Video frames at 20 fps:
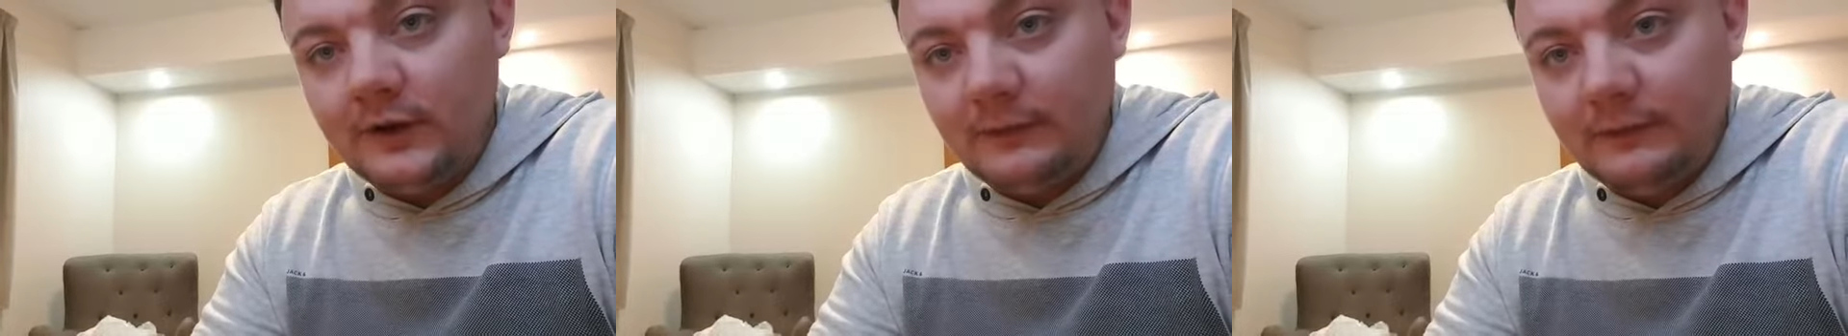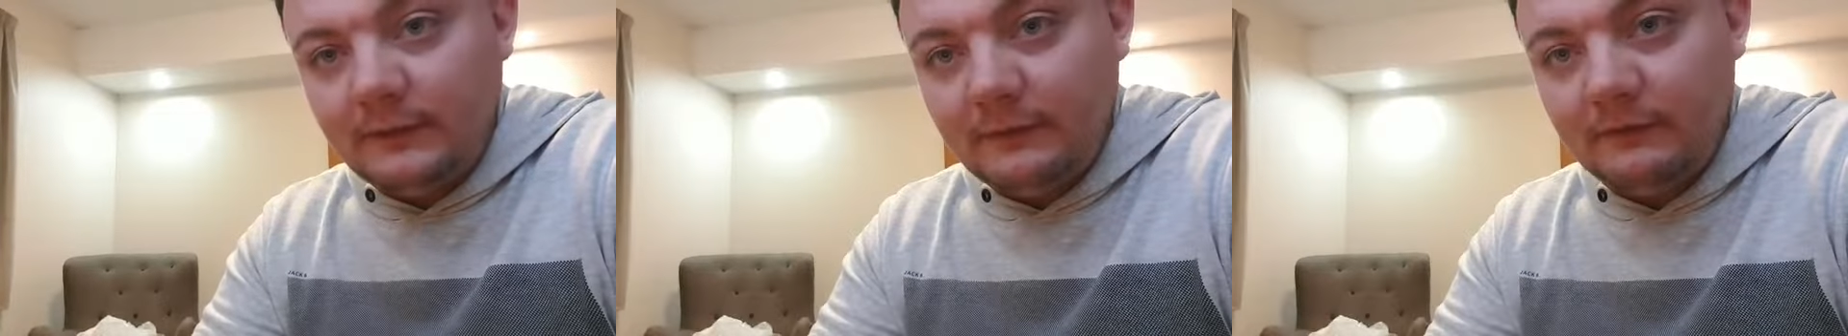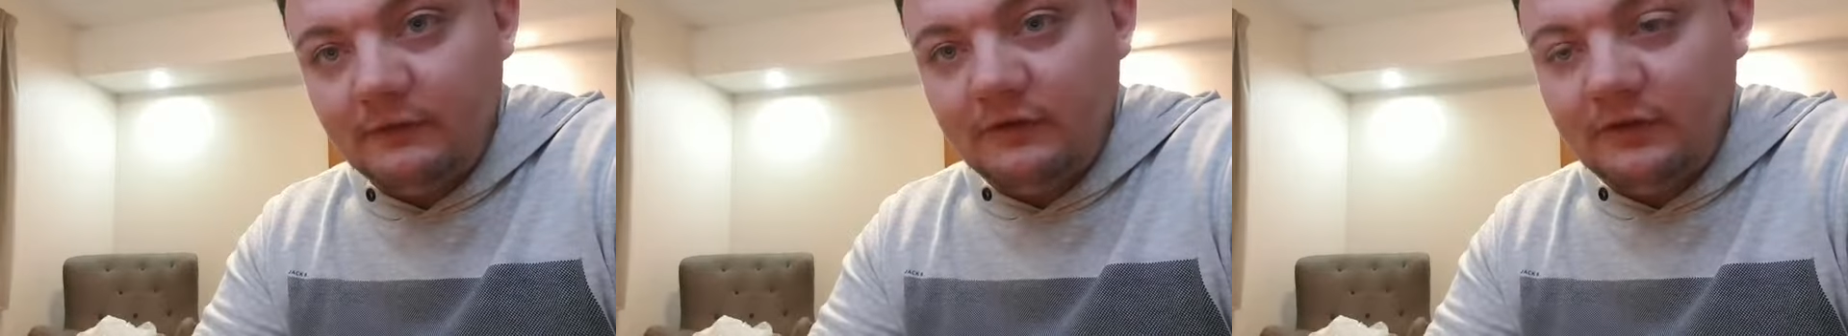
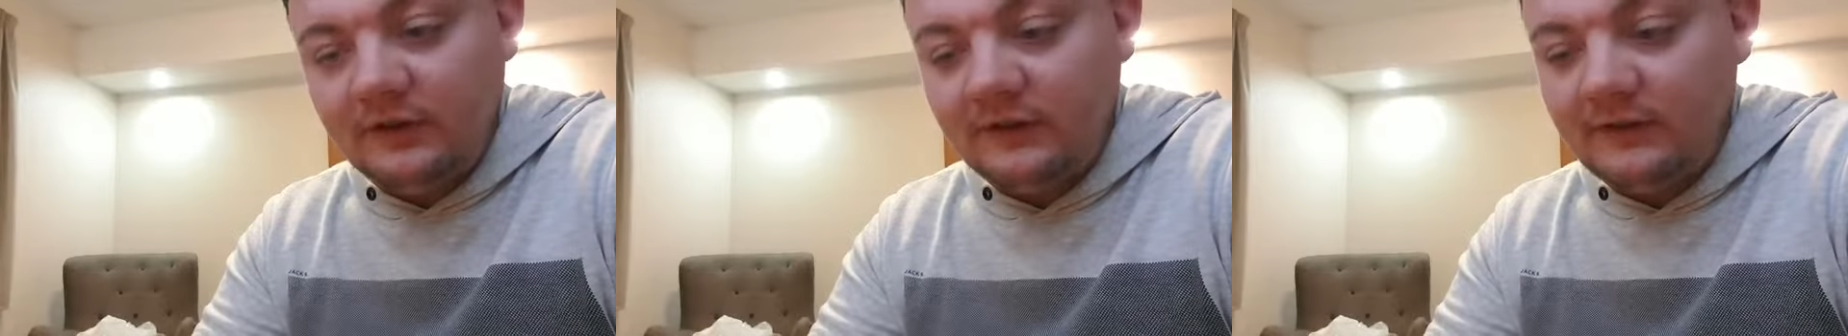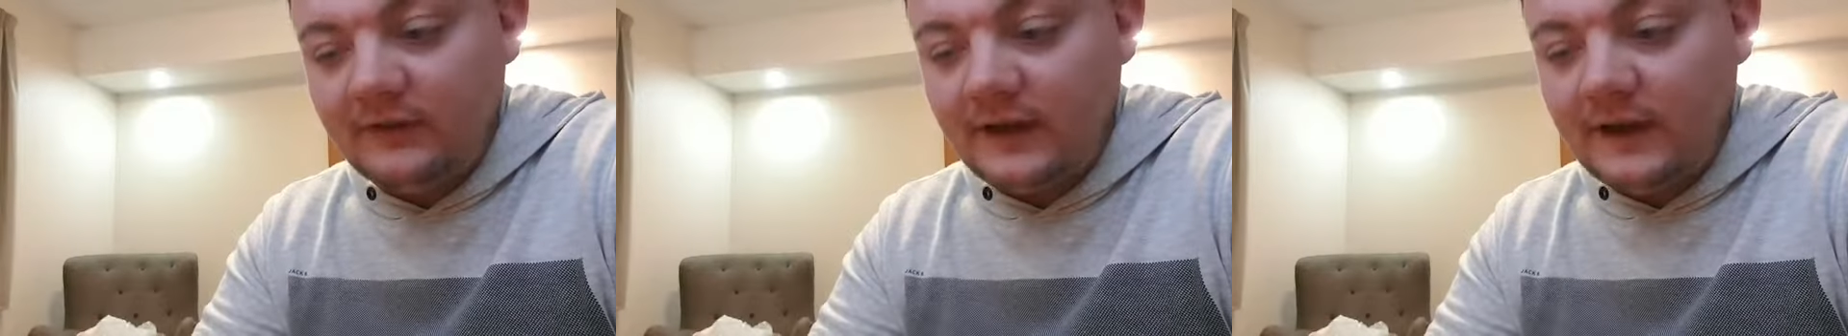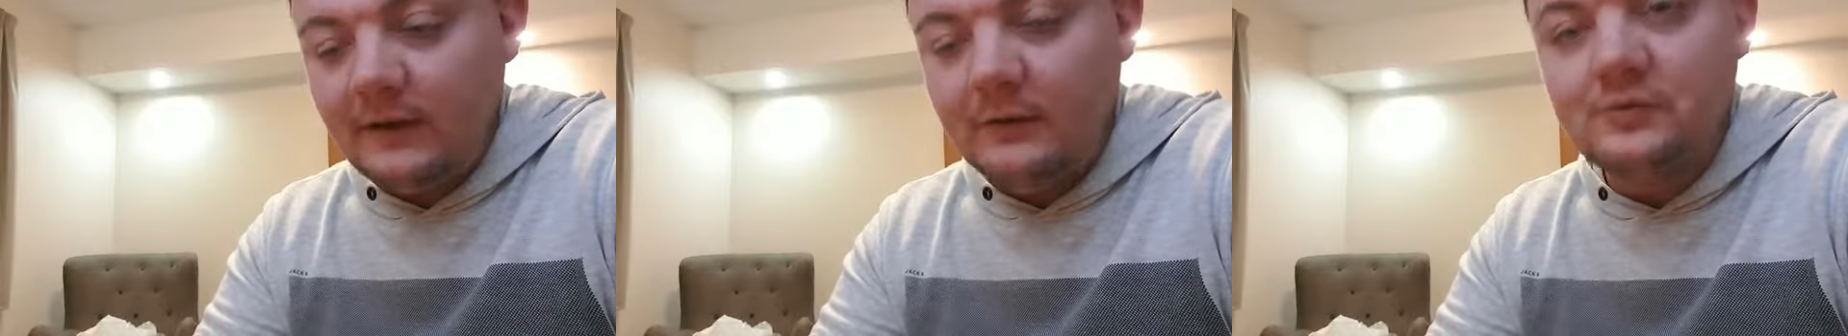If you haven't
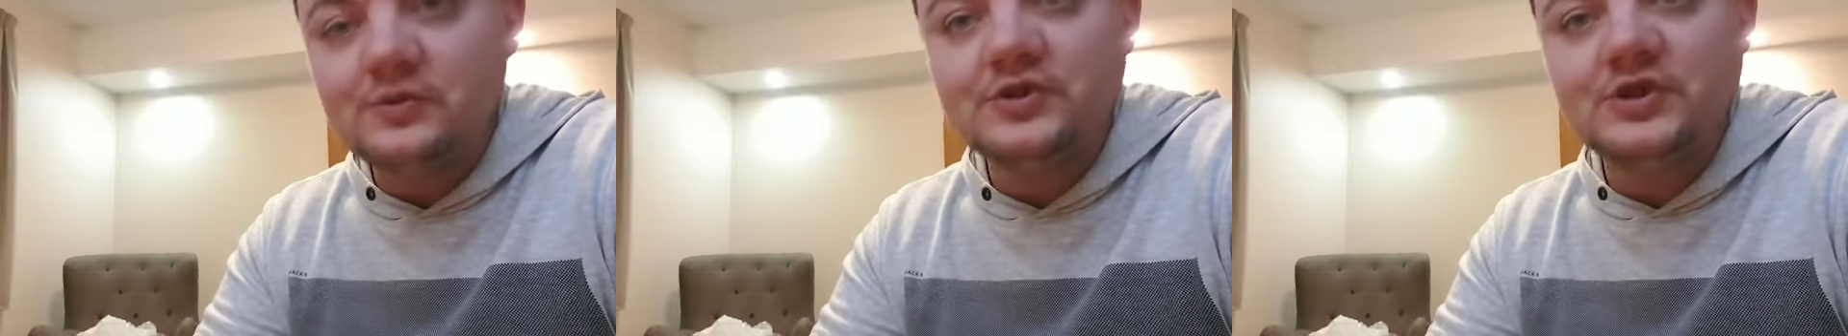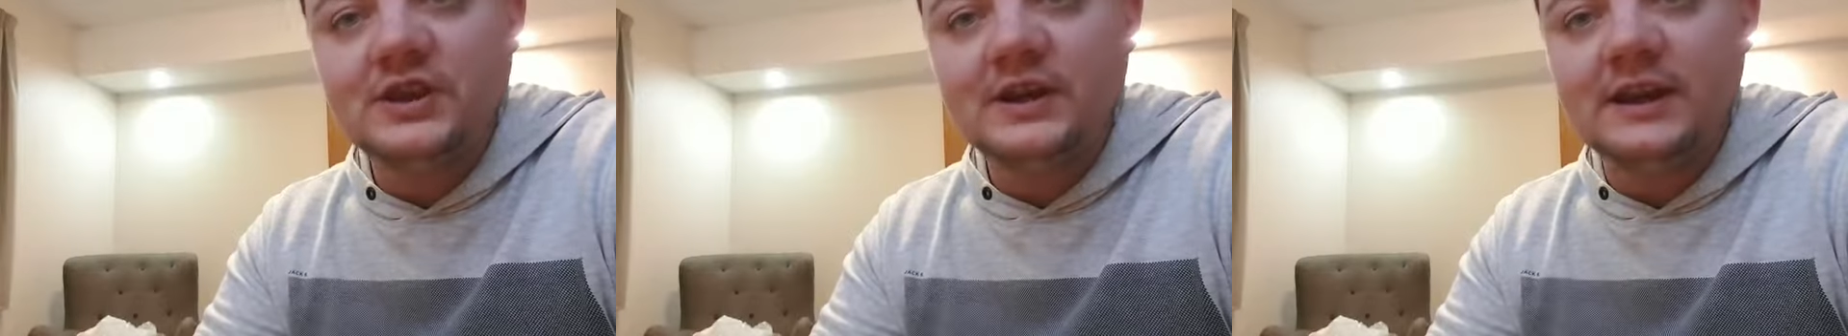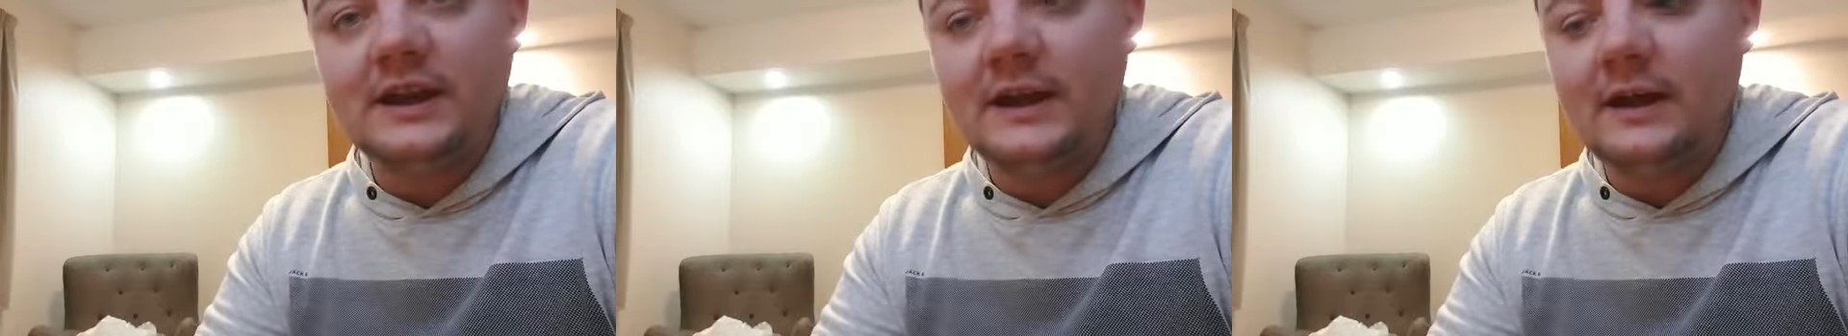checked it out,
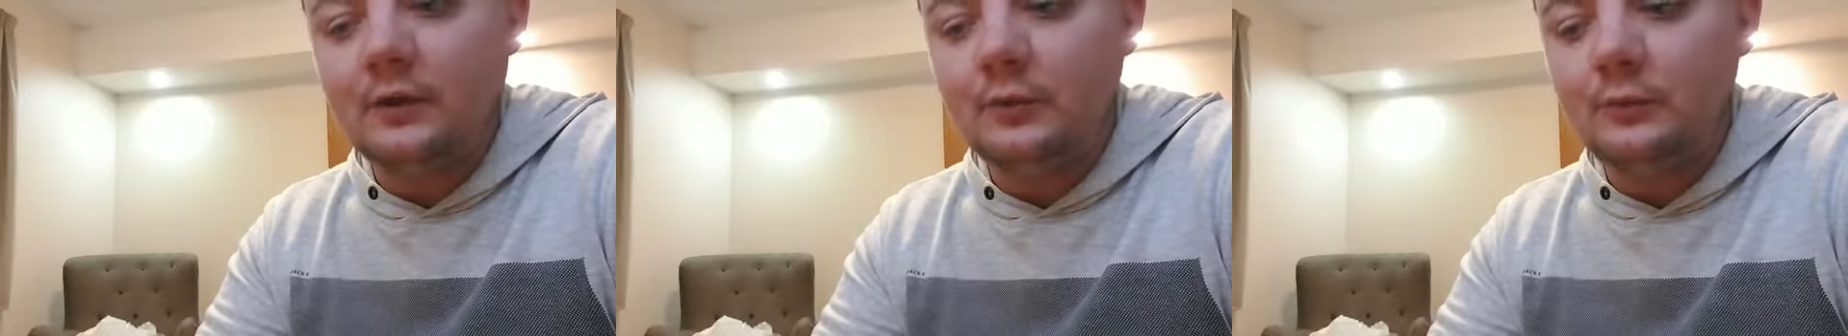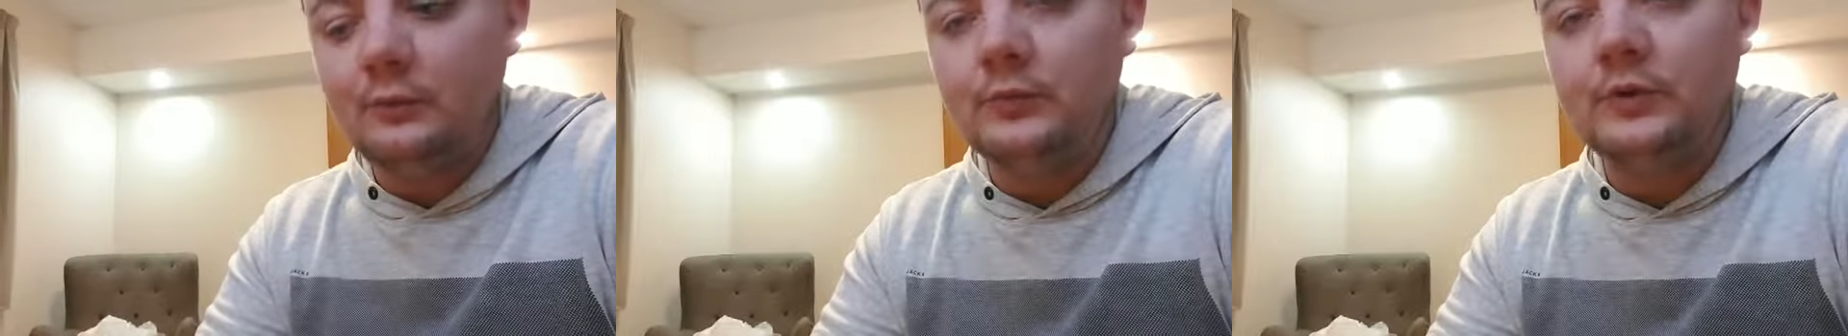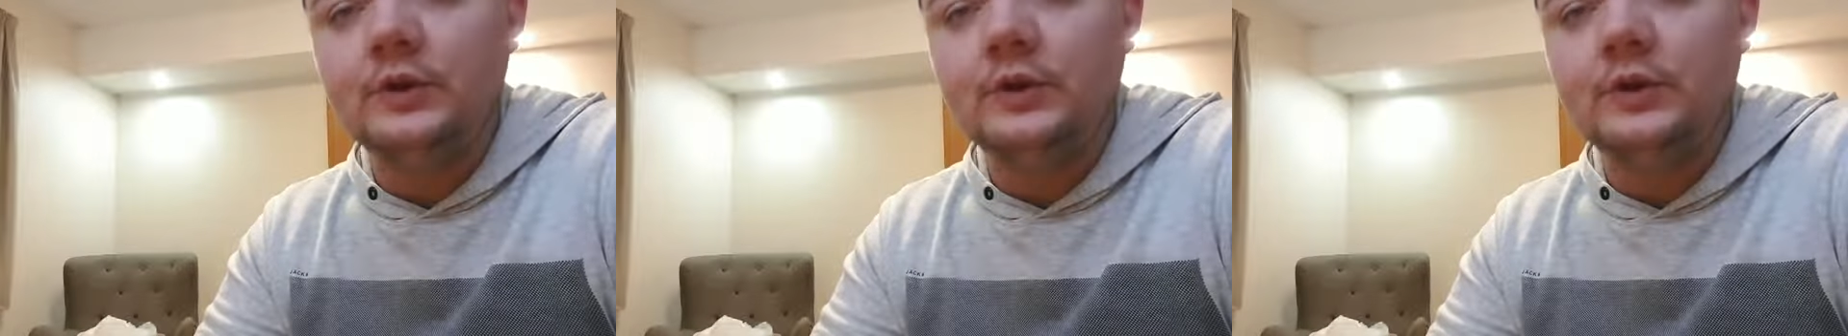check it out.